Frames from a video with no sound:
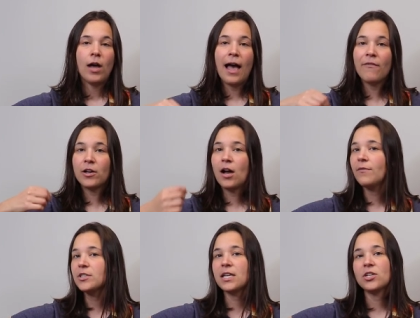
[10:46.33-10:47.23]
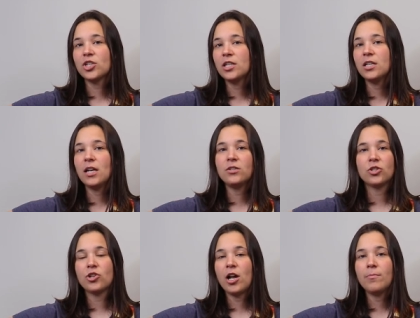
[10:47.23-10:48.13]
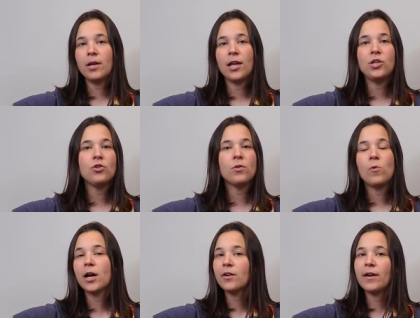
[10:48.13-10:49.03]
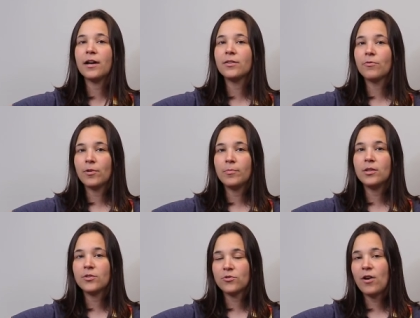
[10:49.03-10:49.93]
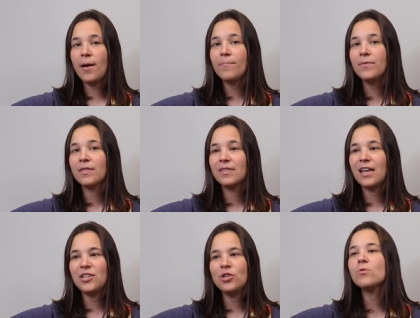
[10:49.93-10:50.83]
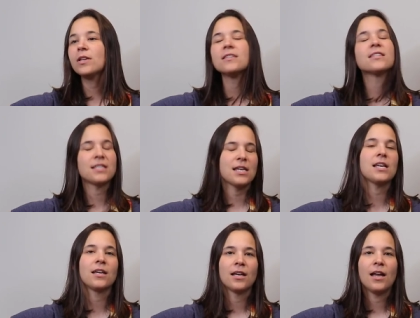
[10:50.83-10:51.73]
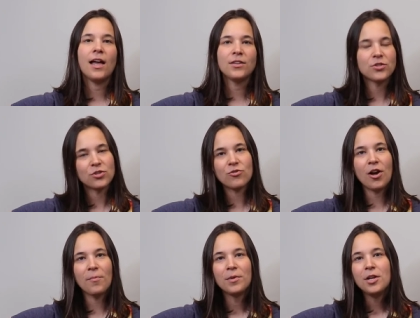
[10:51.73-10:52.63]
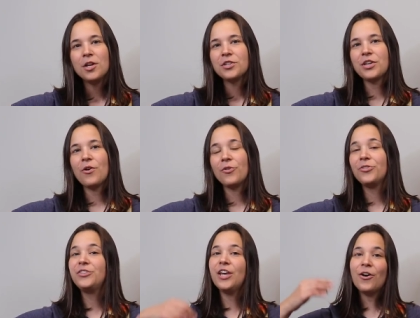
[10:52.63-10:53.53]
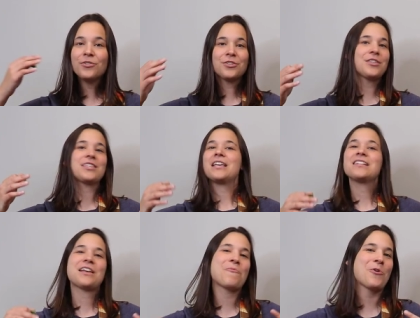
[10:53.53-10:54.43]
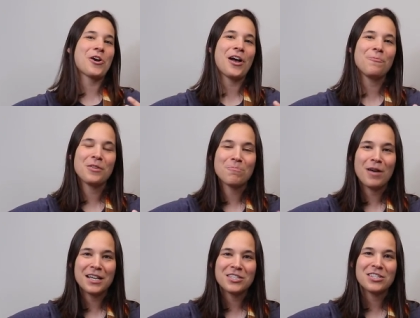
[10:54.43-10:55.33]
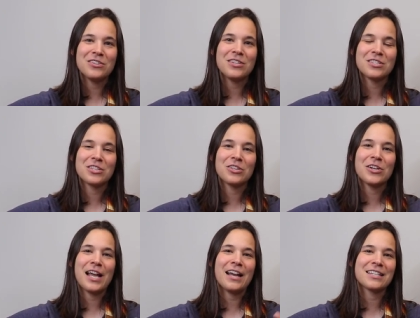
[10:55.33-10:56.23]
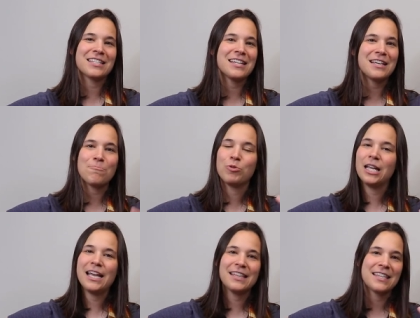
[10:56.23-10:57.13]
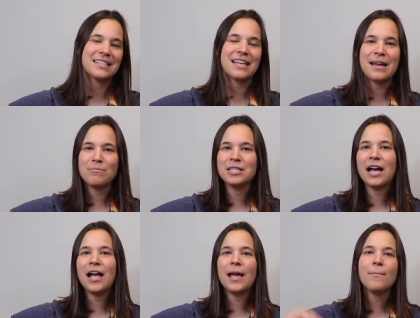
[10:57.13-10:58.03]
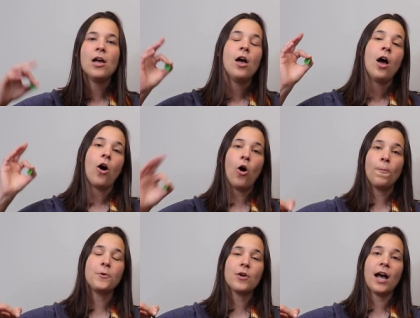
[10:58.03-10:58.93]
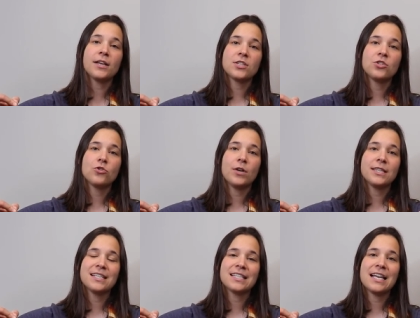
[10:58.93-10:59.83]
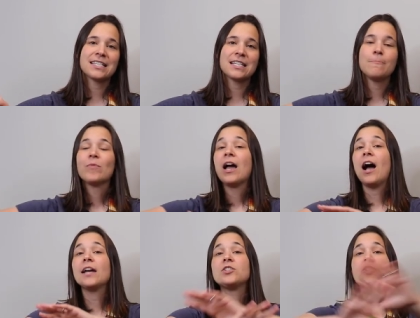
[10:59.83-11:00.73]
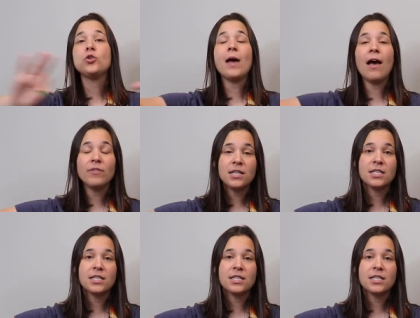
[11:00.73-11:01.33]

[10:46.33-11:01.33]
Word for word: have a conversation and strum, and you can walk around the room and the strum, then you can sing and strum. So those are the things I work on with my students to learn how to sing and play at the same time. Hope you guys enjoyed this lesson. I do have an